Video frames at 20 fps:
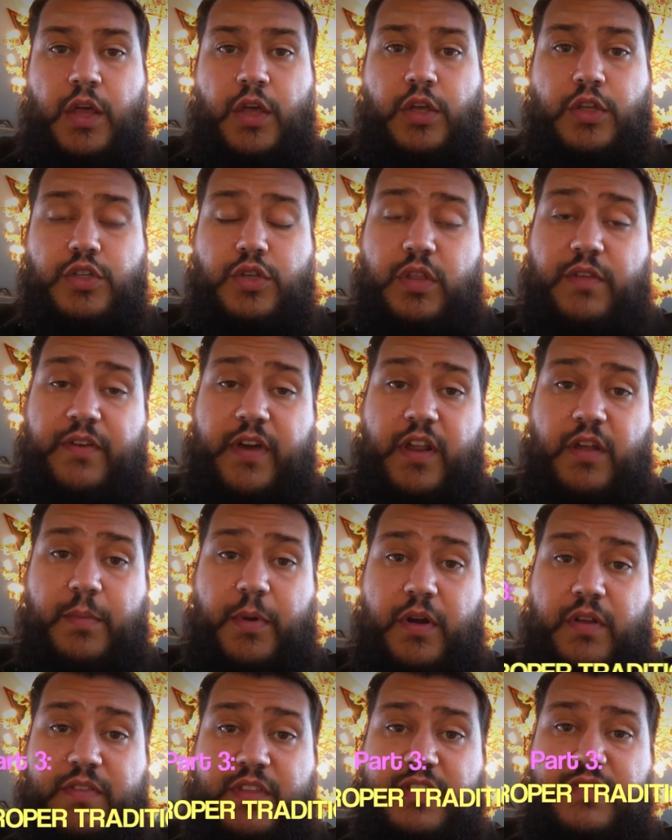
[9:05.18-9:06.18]
So the final
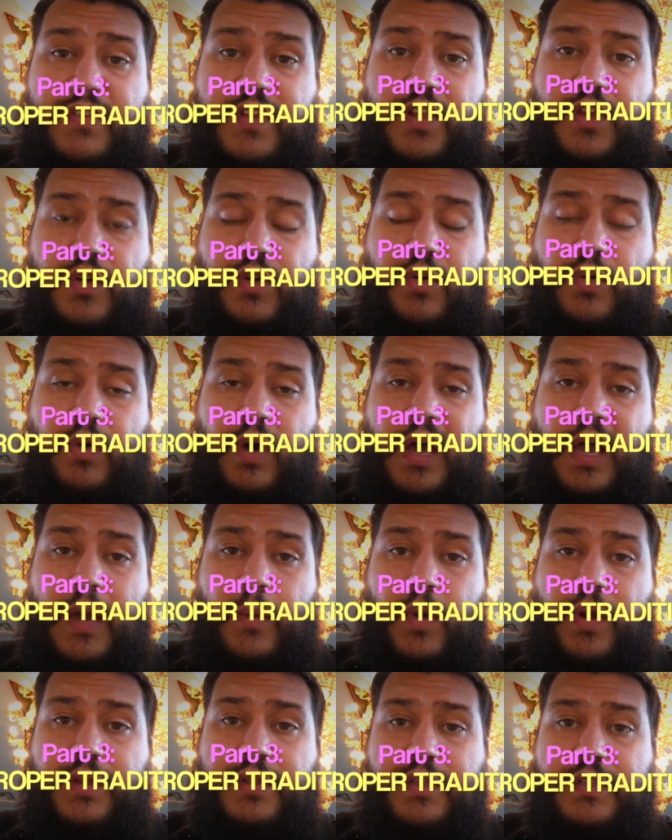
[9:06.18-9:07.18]
part of this video, I
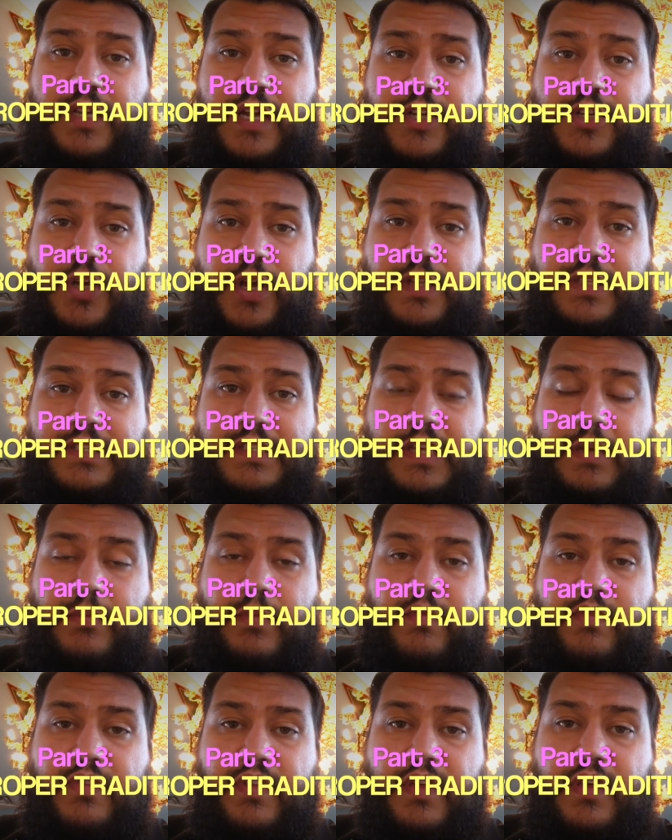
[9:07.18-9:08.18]
wanted to touch on
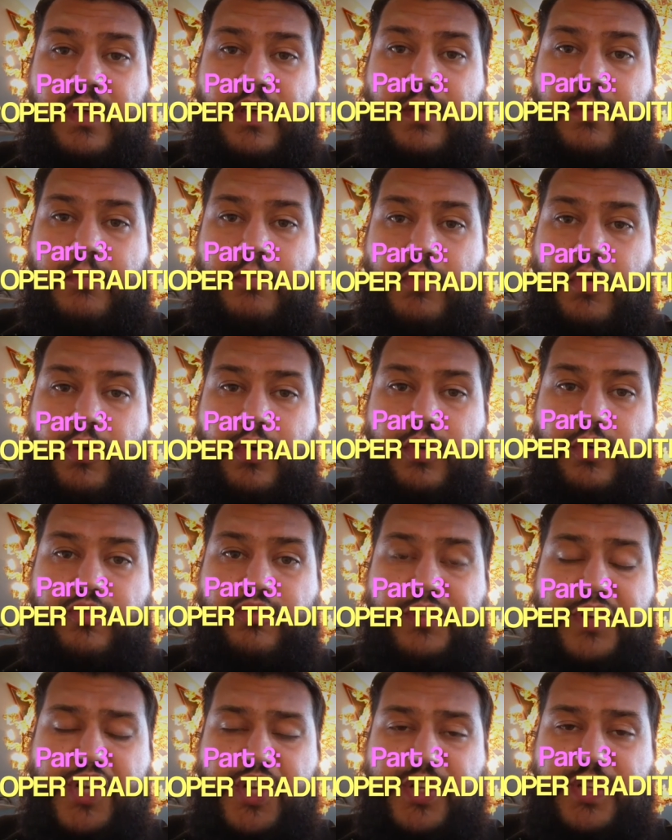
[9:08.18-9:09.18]
some of the burial
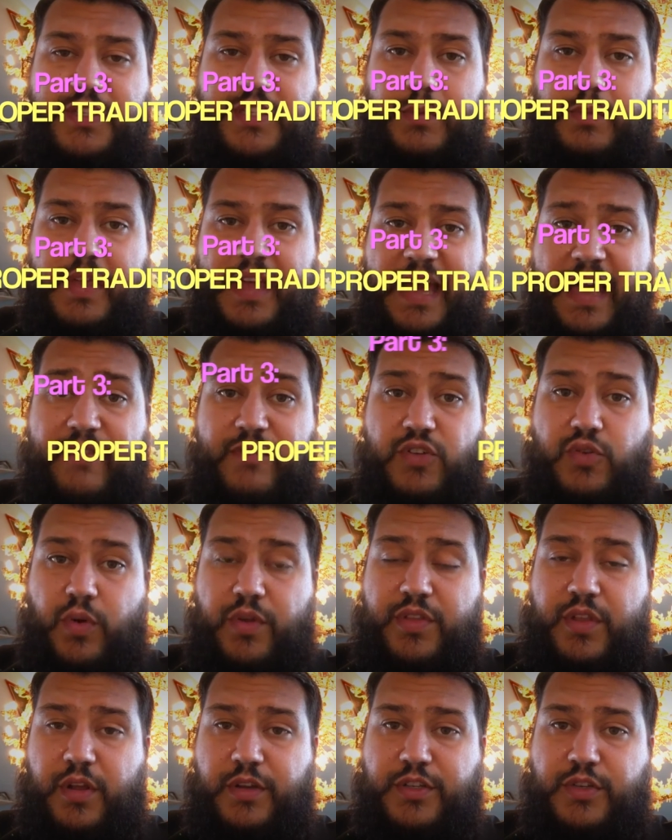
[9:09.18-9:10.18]
traditions that we have as
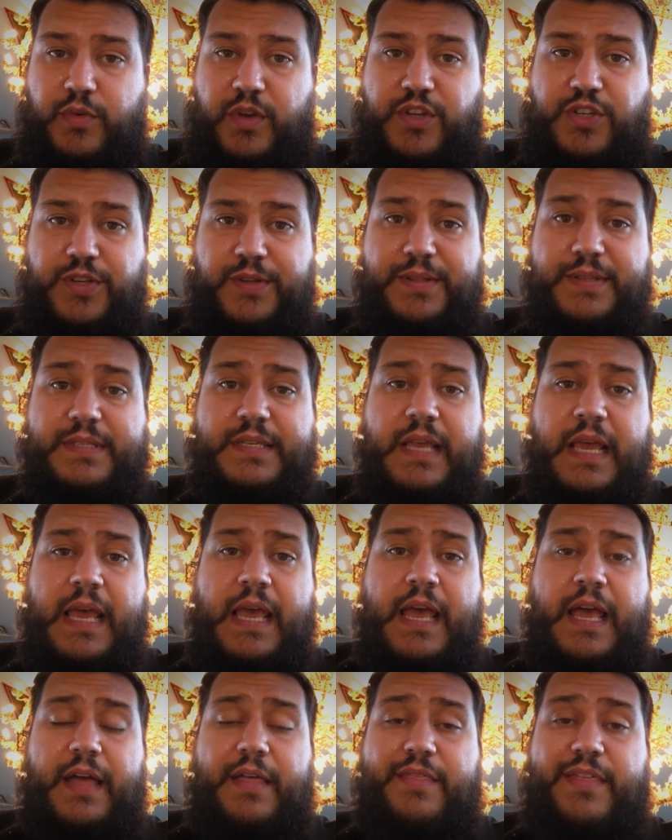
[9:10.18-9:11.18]
Orthodox Christians
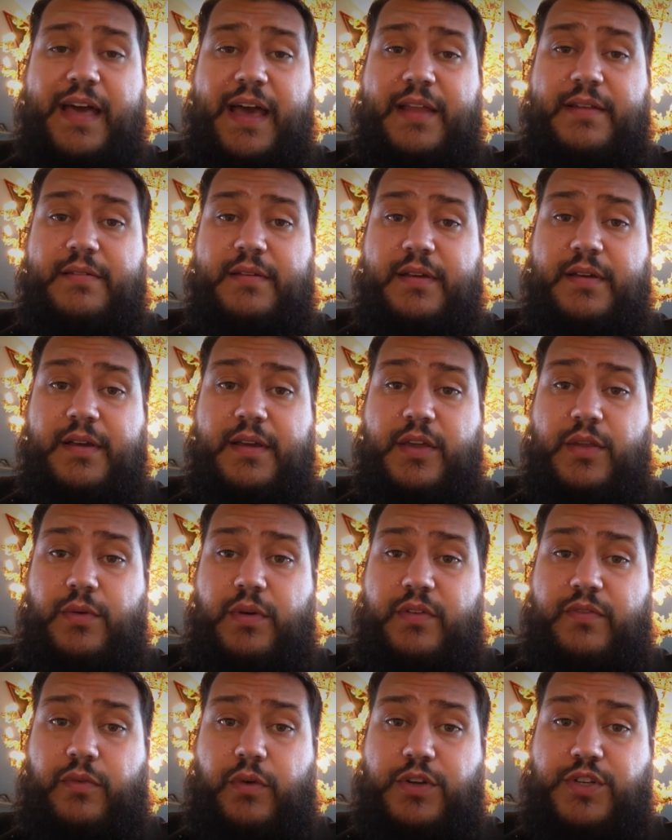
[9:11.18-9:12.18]
that,
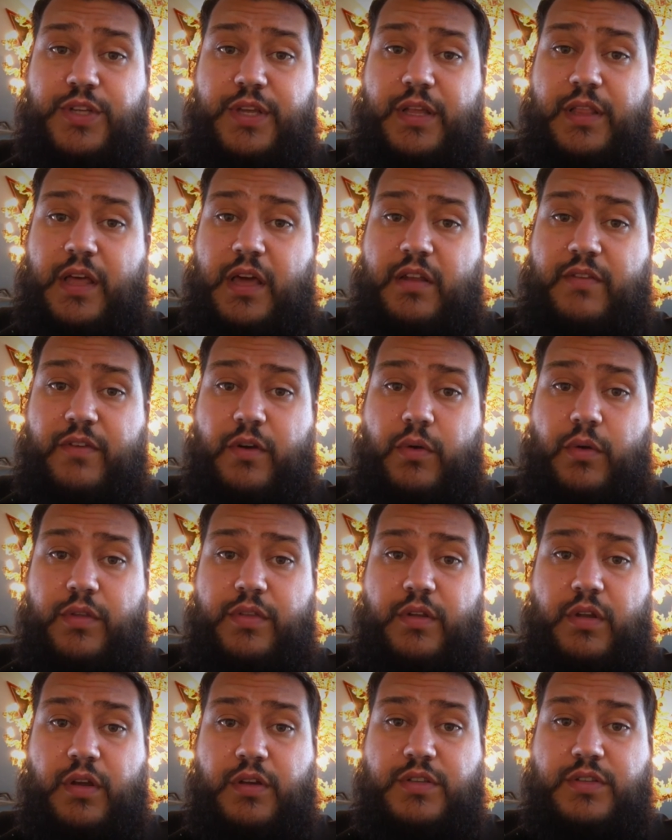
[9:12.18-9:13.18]
unfortunately, a lot of our
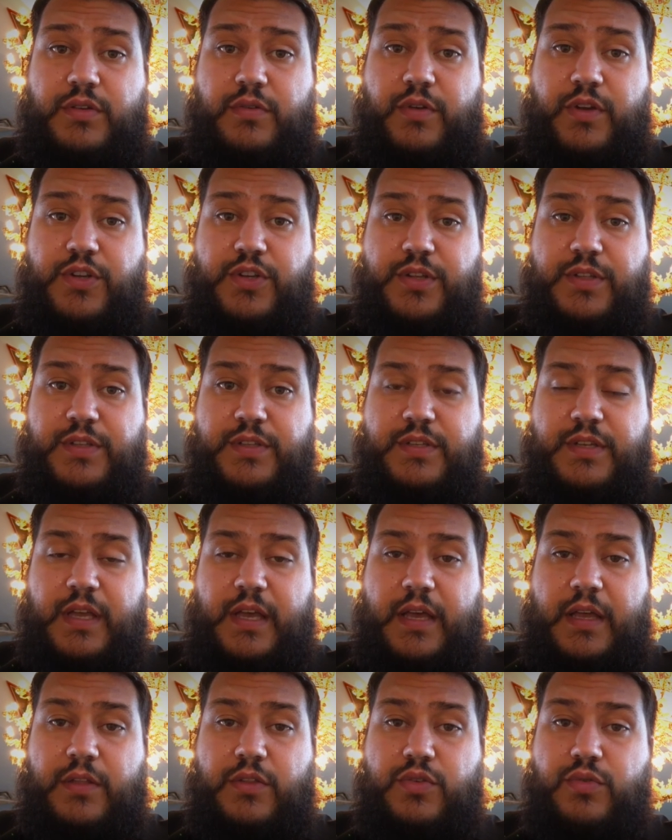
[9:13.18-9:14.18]
Orthodox Christians
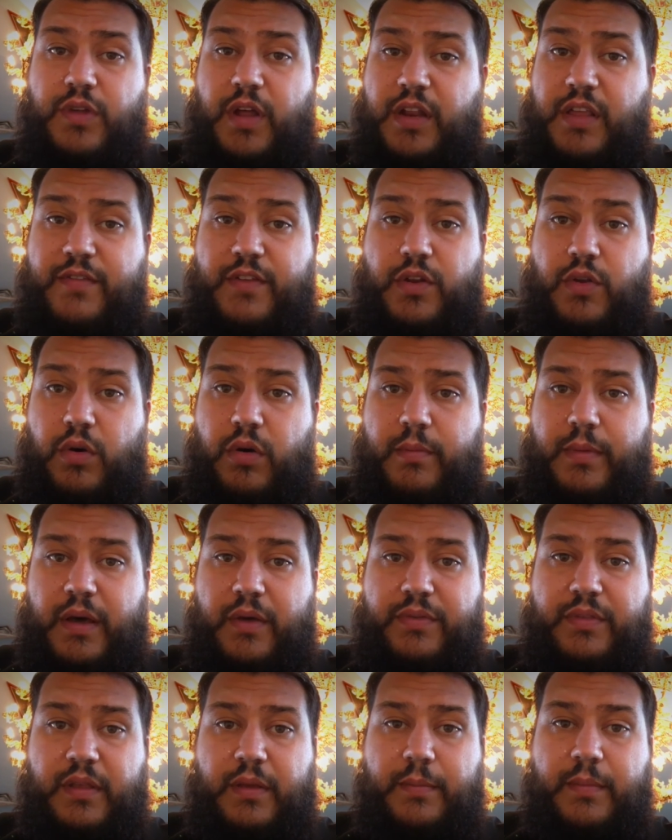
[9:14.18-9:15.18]
do not even know
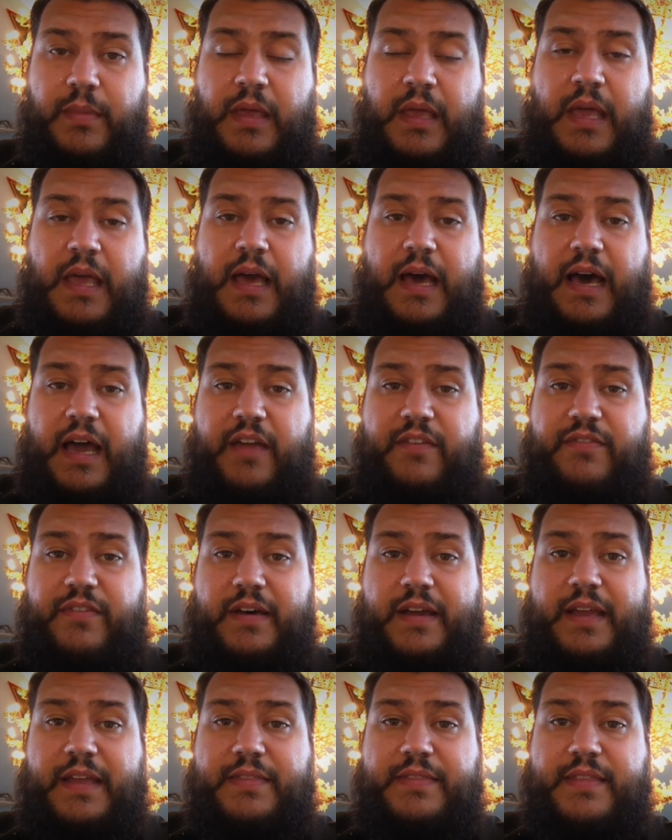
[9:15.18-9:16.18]
about them. I
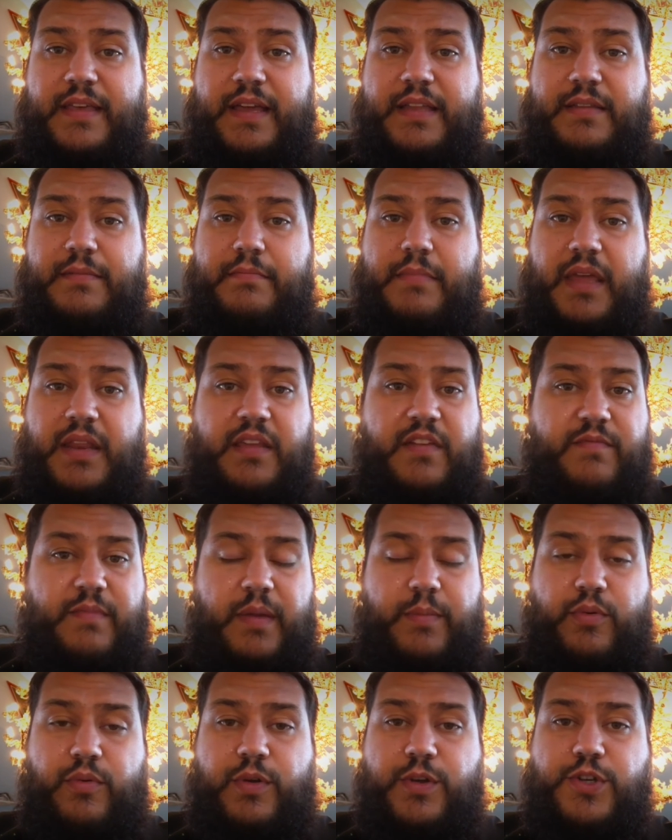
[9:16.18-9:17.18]
find that many of
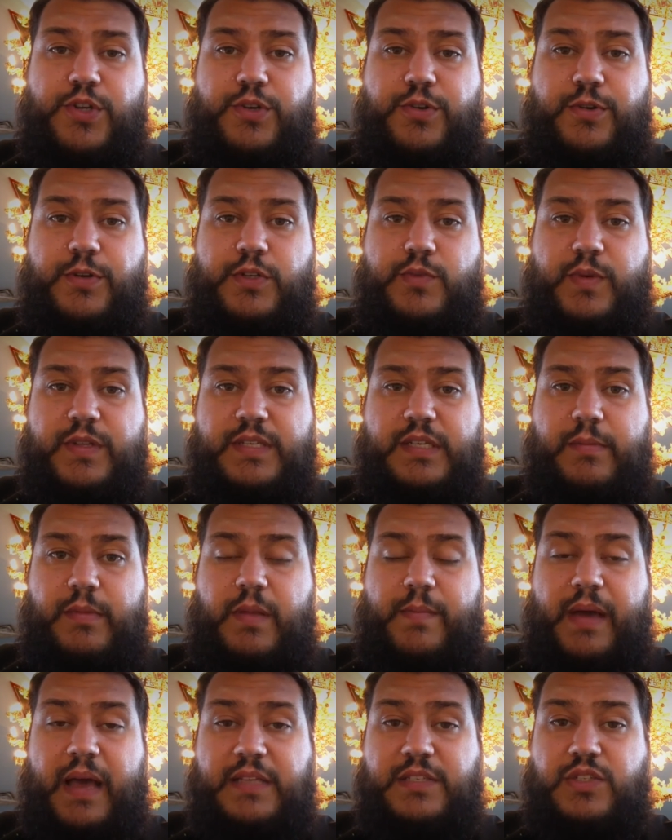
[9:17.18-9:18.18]
my parishioners, when
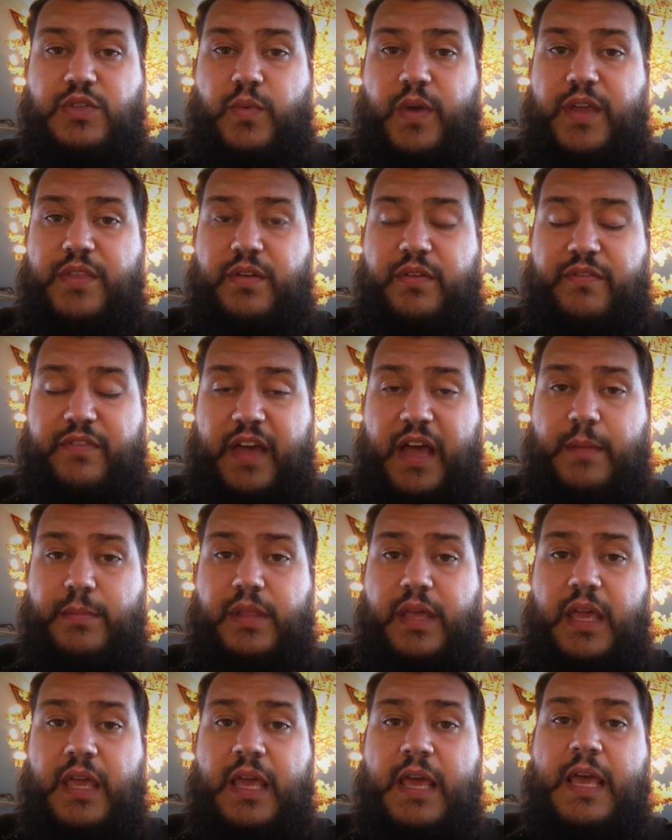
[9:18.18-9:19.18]
somebody passes away in their
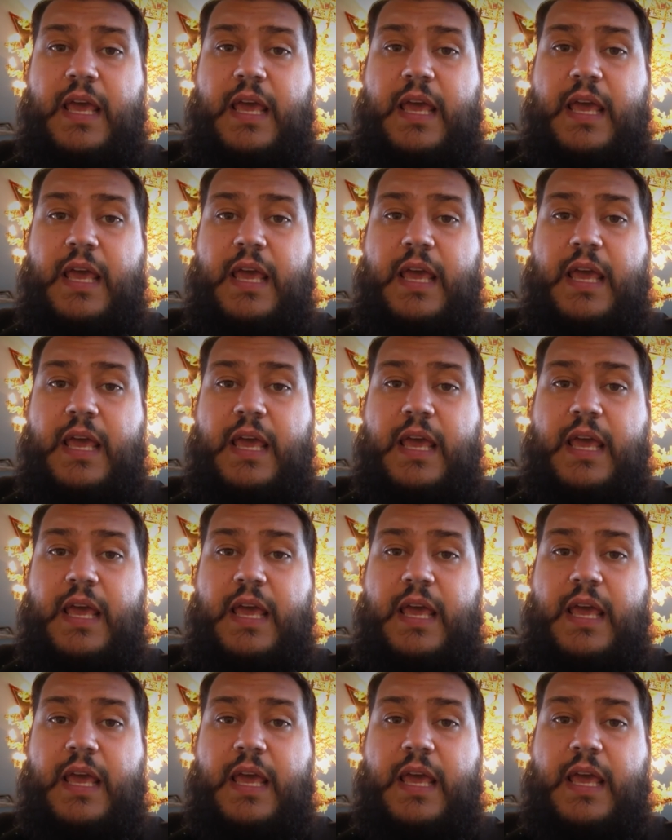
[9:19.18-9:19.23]
family,